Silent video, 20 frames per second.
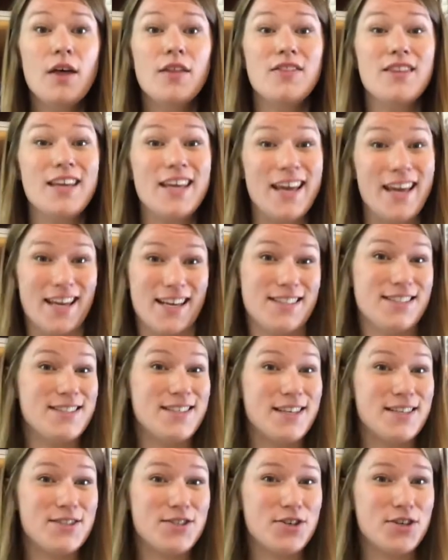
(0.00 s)
The
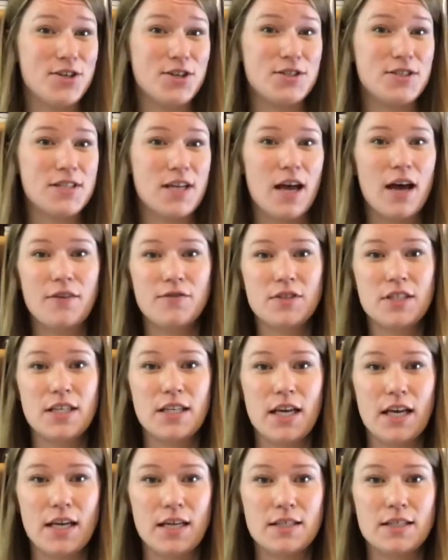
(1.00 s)
ancestors of
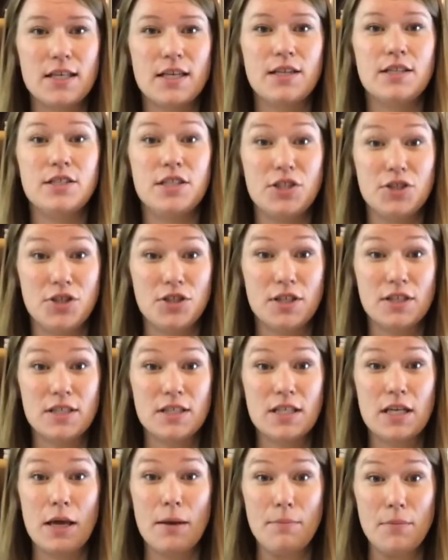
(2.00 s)
today's Indigenous
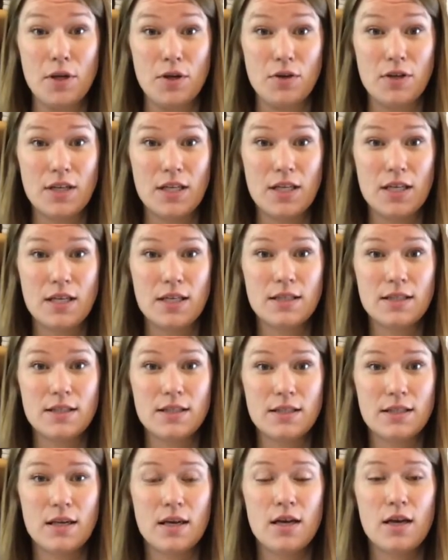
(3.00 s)

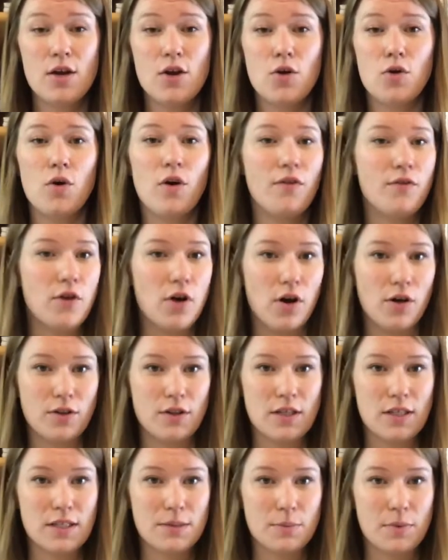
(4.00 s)
communities, who have called
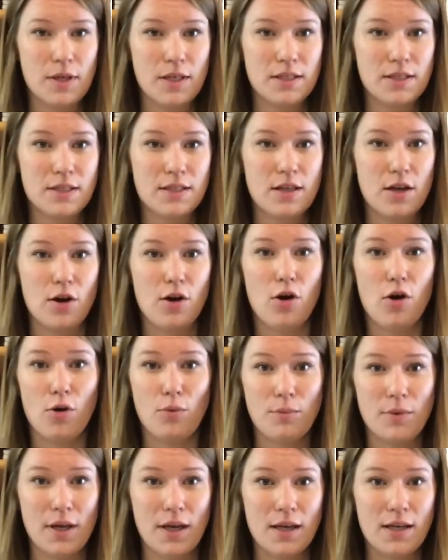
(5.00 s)
this place their
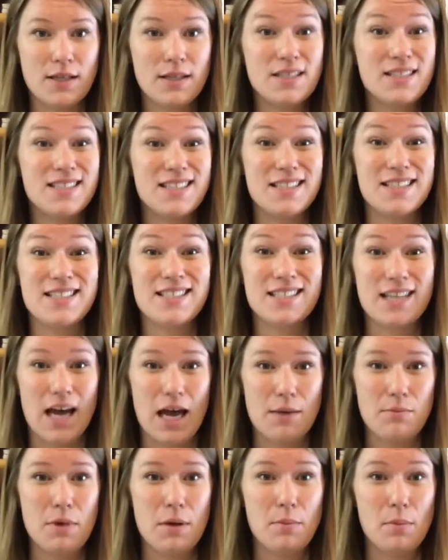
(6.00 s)
homeland since
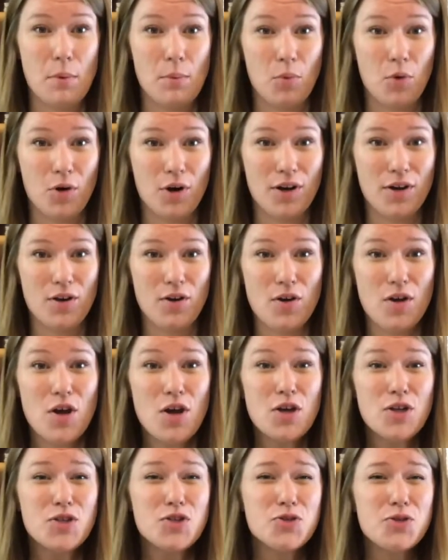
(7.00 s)
time immemorial,
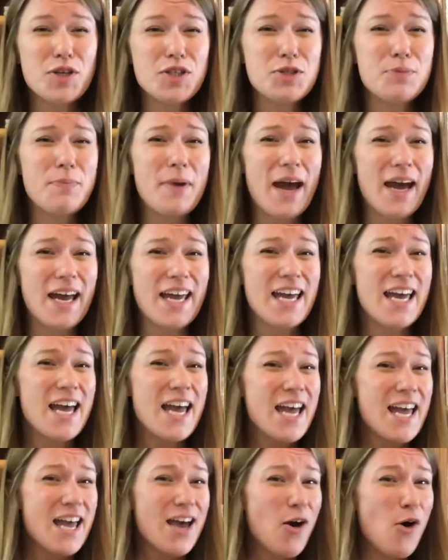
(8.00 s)
stretch back
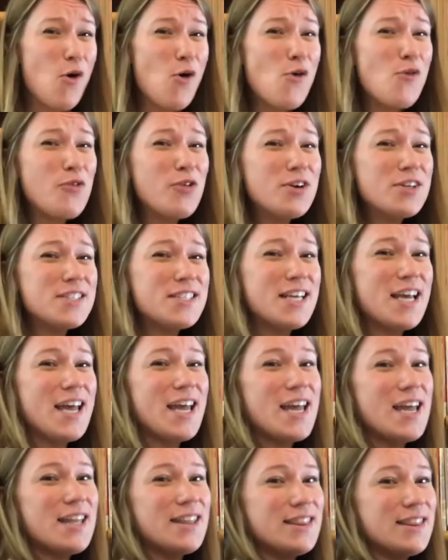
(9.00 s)
over
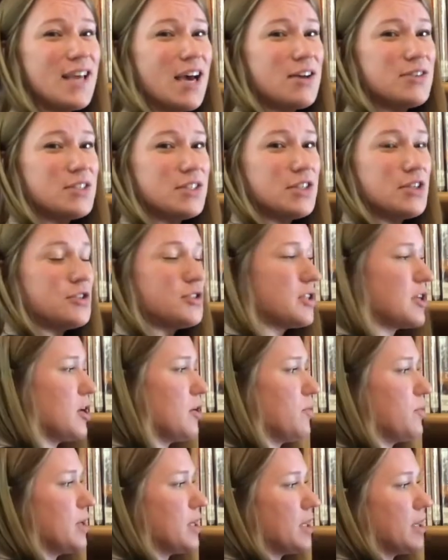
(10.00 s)
10,000 years ago.
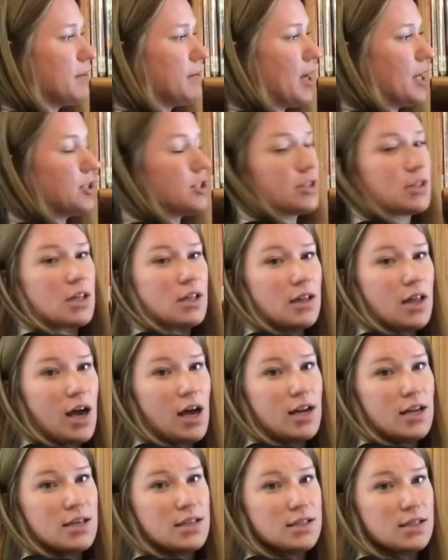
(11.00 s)
We can imagine that that
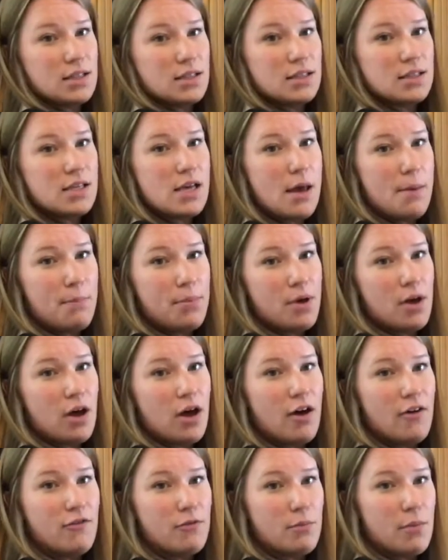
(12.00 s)
is the tip
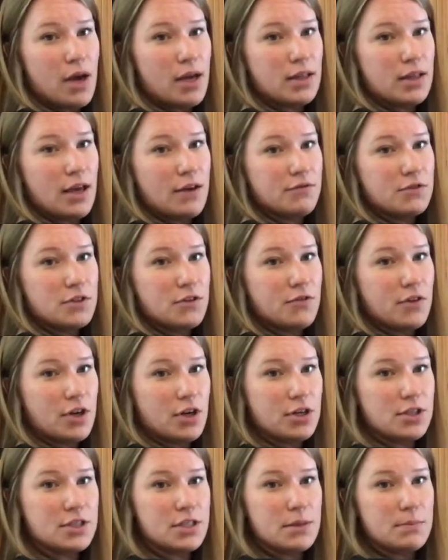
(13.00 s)
of my left
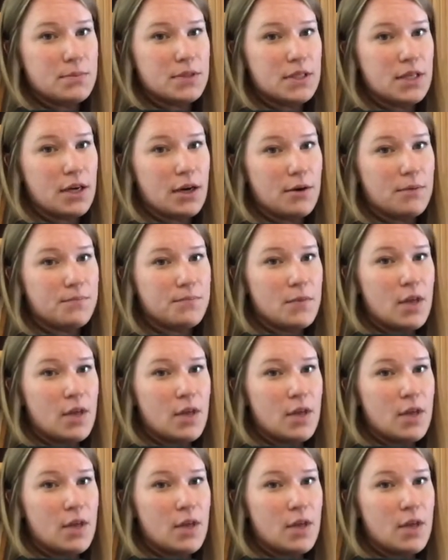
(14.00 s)
fingertips here.